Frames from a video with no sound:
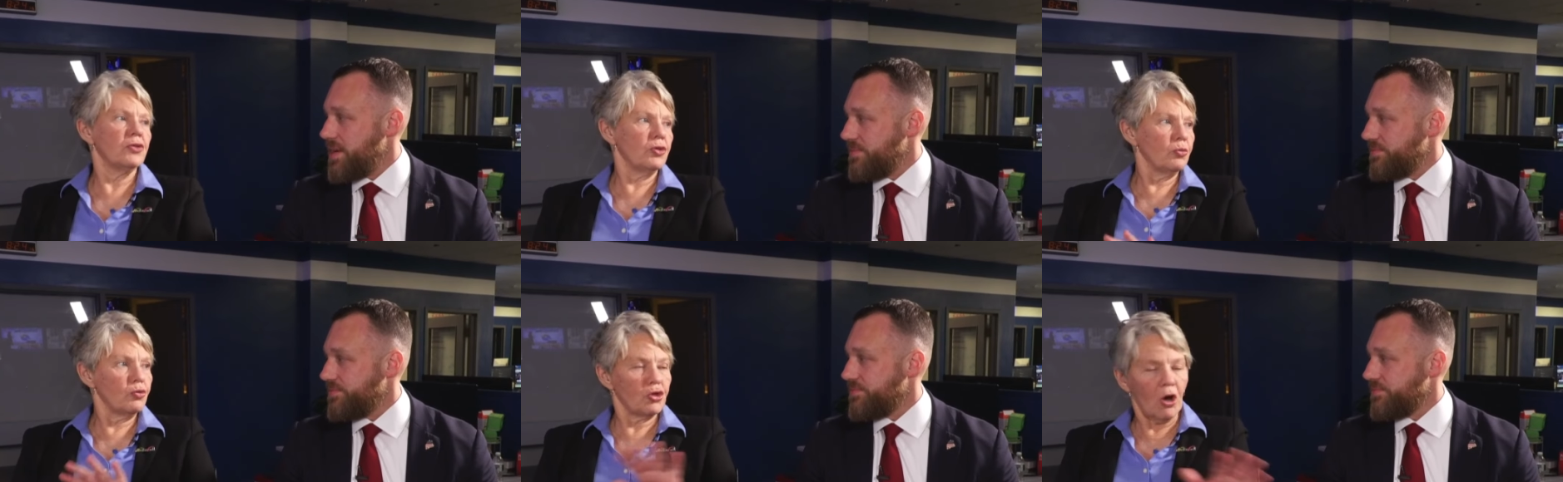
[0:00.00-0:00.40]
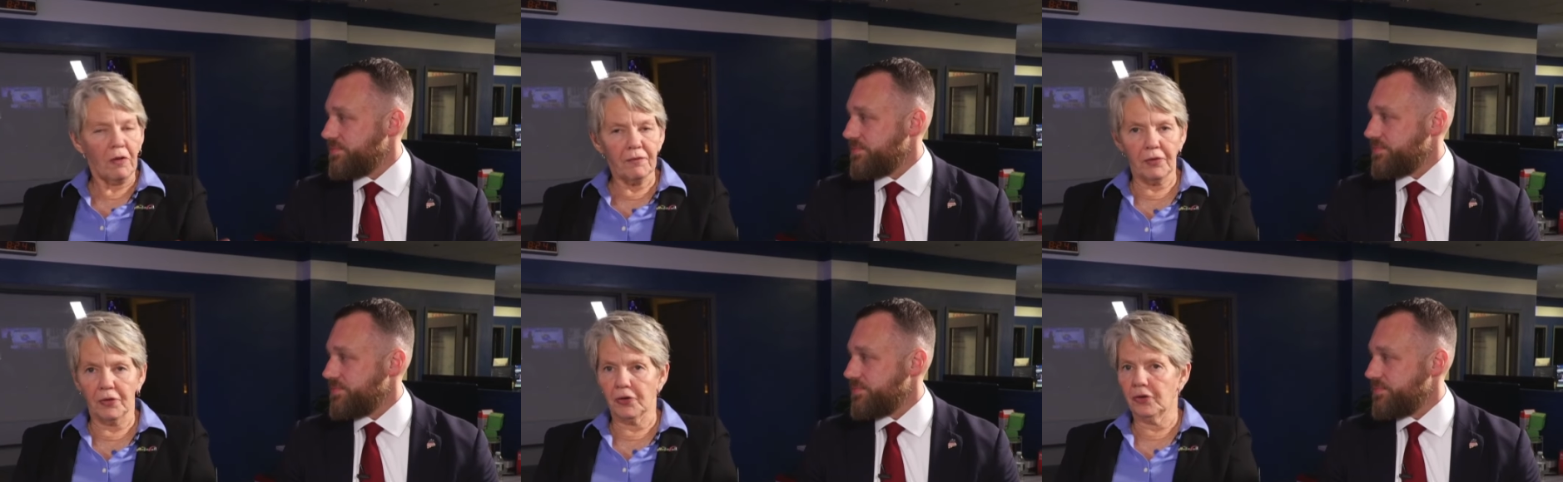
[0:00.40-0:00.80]
Speaker 1: you do,
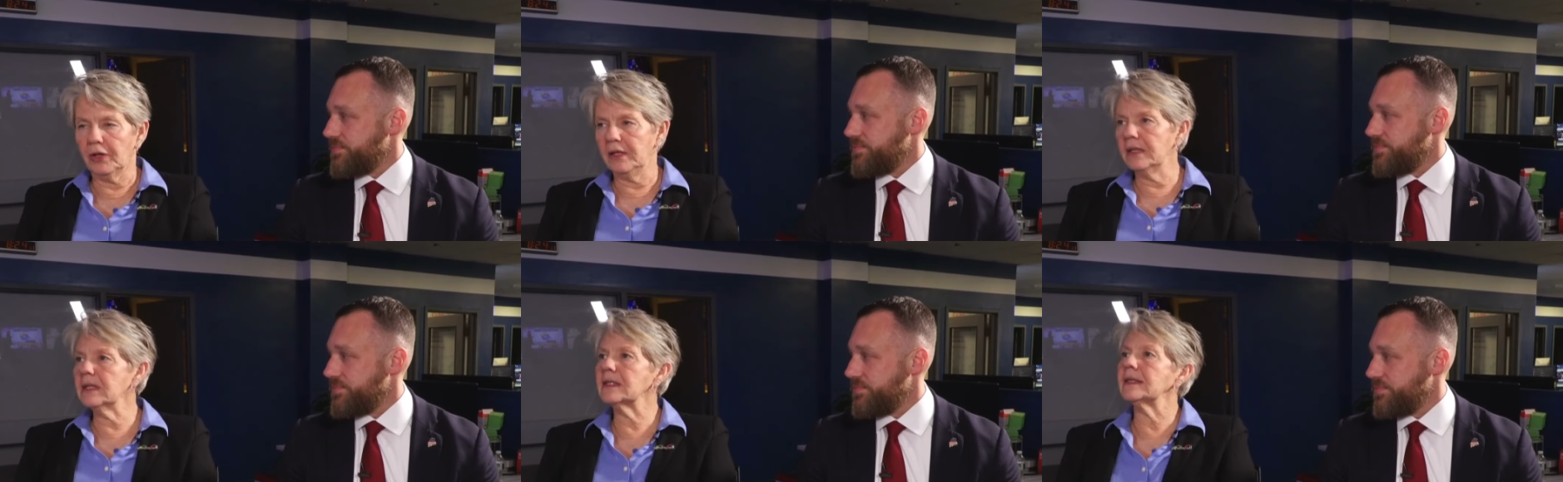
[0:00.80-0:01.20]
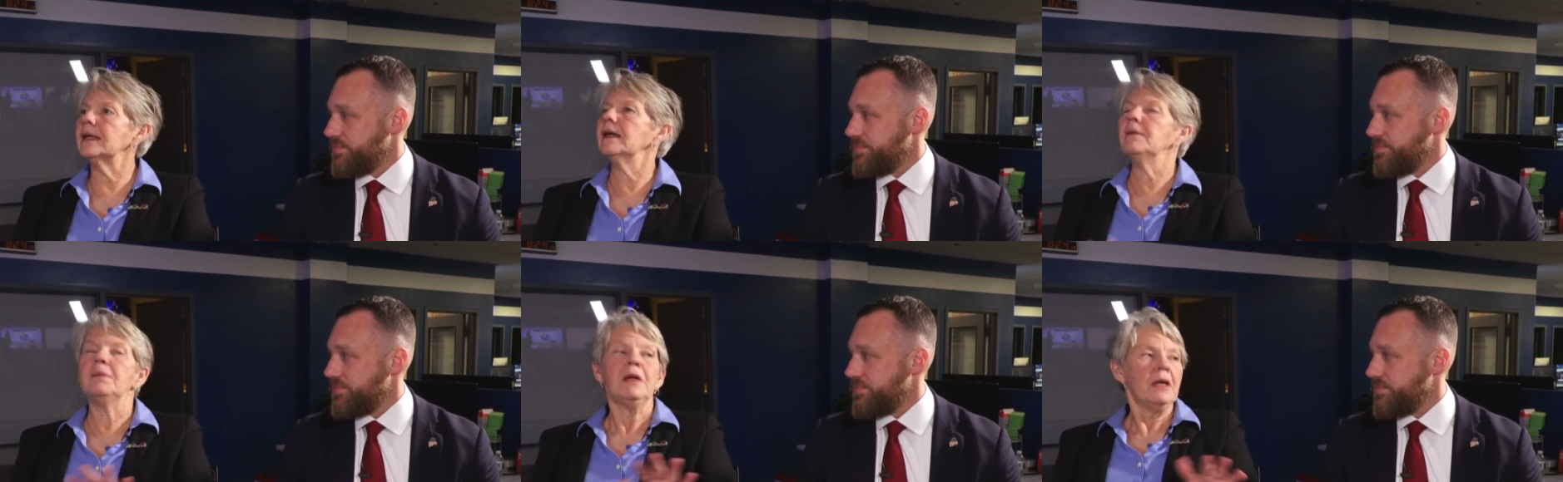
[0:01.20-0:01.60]
don't vote early. This right.
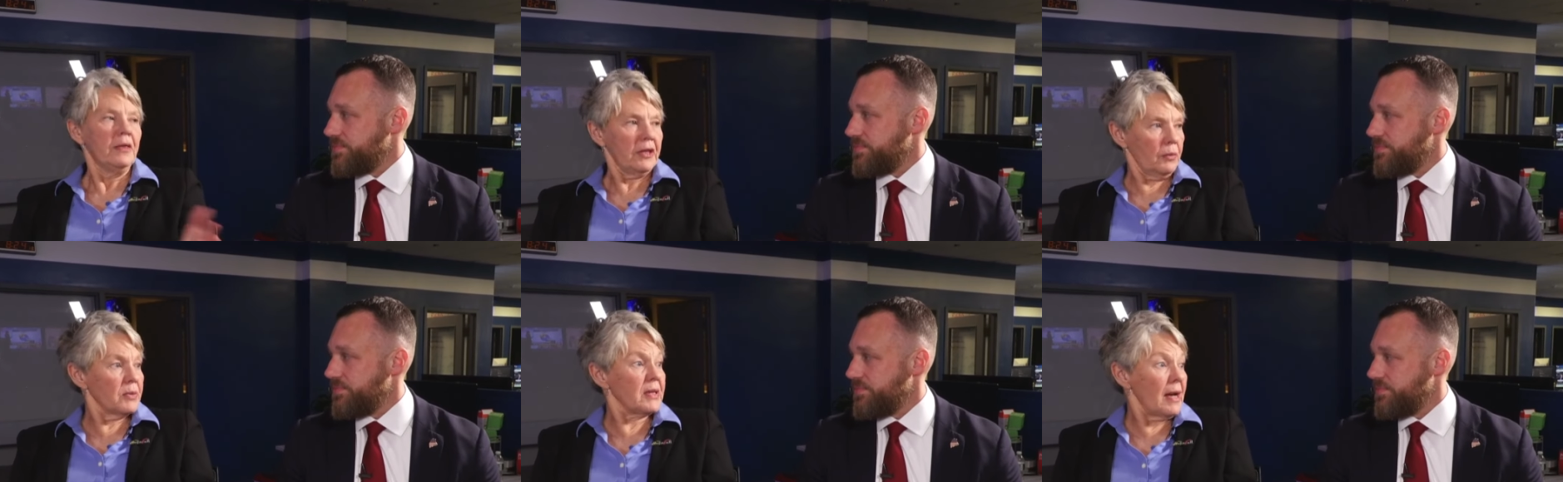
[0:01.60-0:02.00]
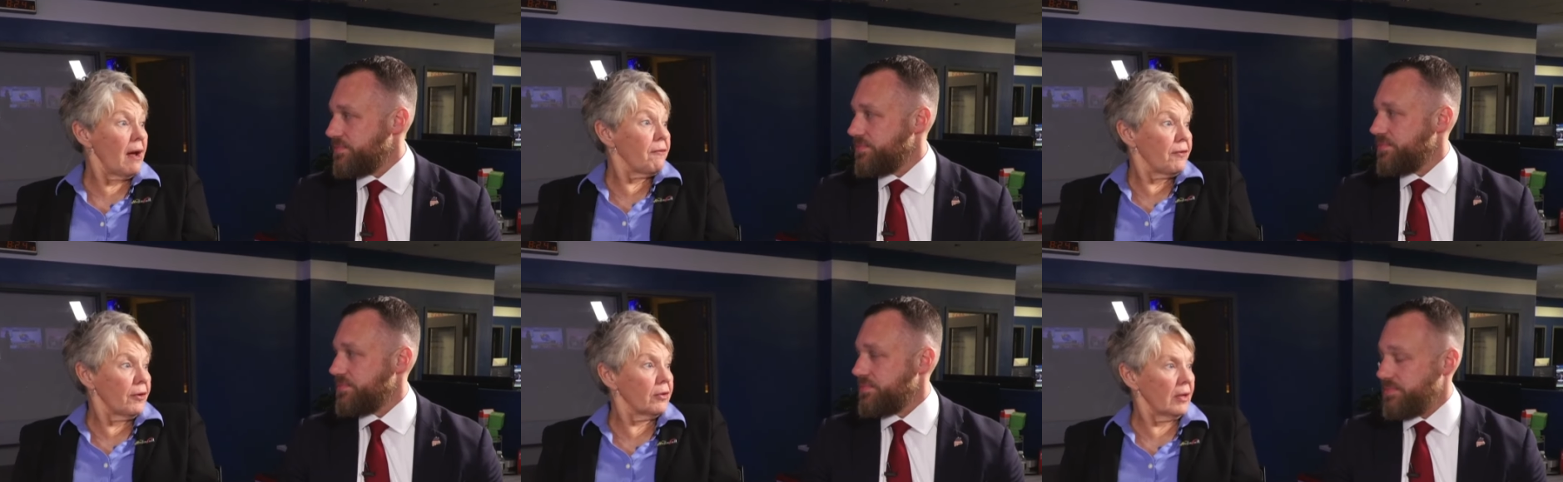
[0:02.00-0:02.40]
time there was an
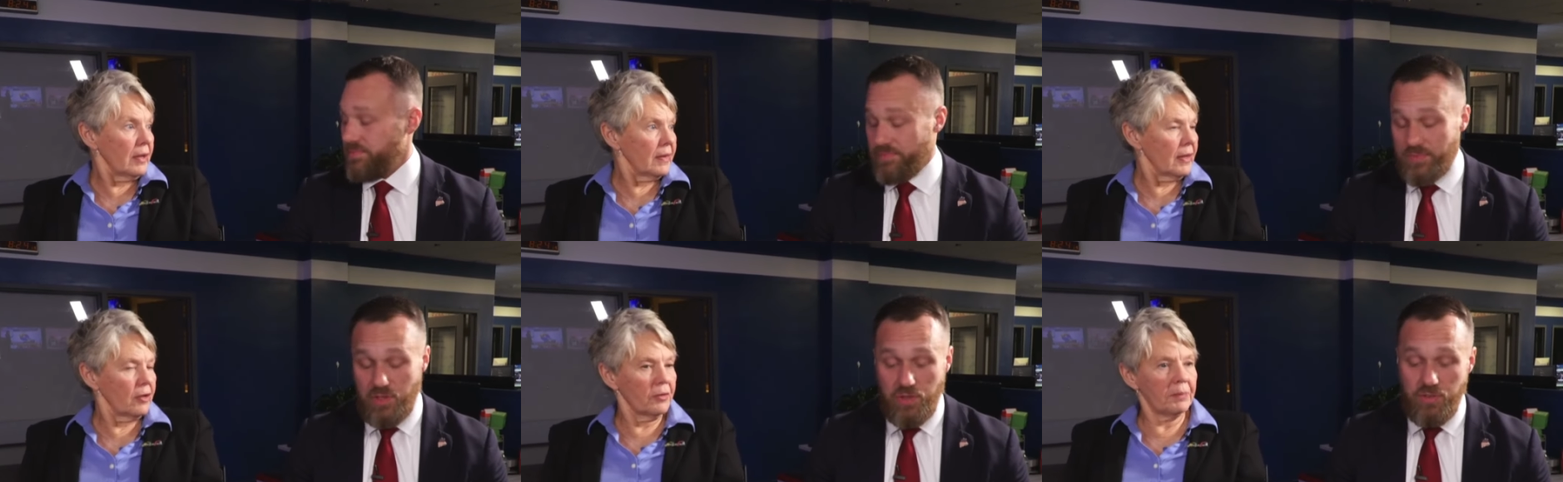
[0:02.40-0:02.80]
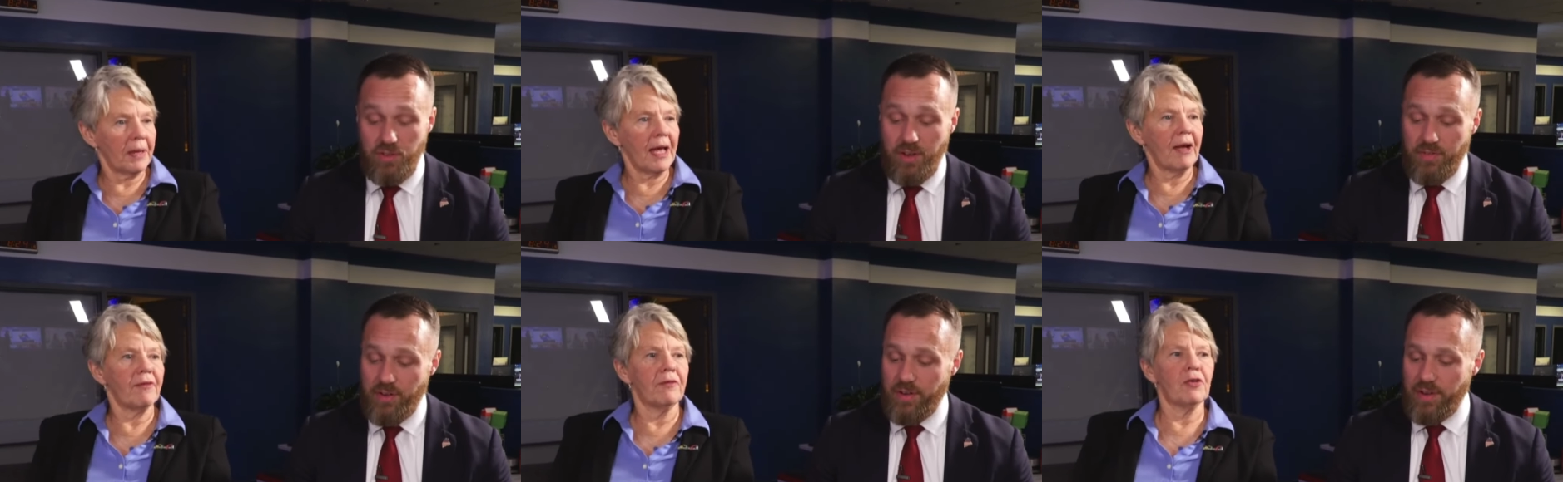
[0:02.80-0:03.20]
effort, I think, Huge on
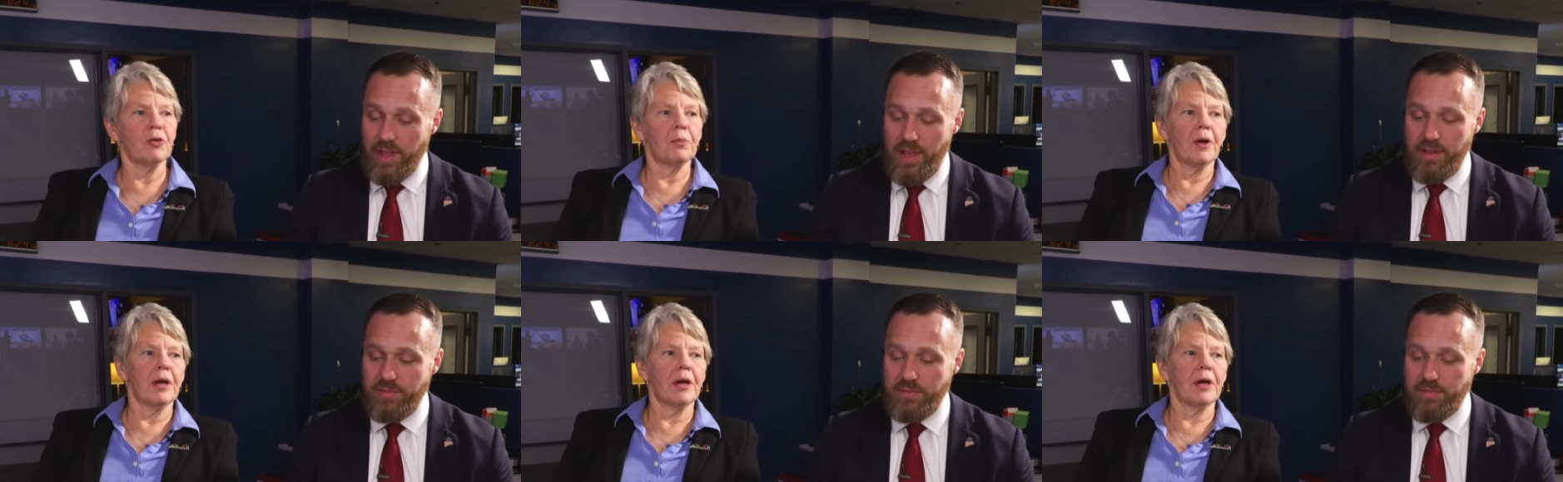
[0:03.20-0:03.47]
behalf effort, of your yeah.